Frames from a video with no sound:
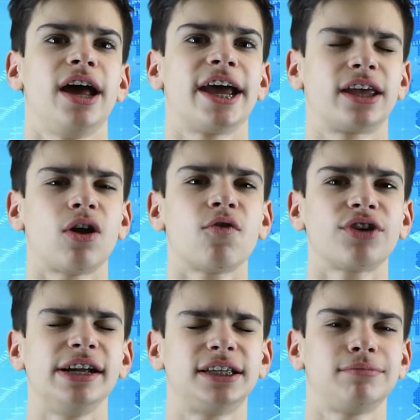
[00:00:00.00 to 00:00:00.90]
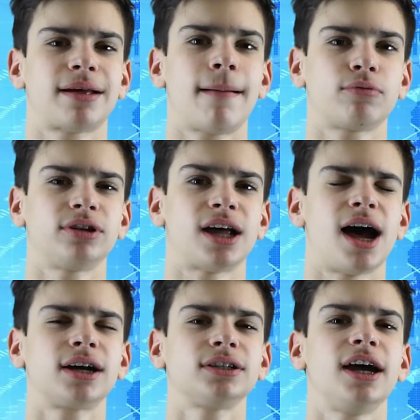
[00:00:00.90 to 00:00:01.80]
It can overheat sometimes while
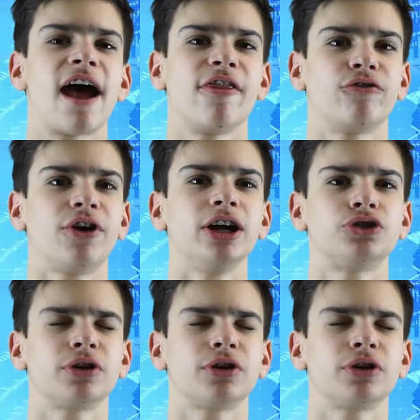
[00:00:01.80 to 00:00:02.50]
docked, and the right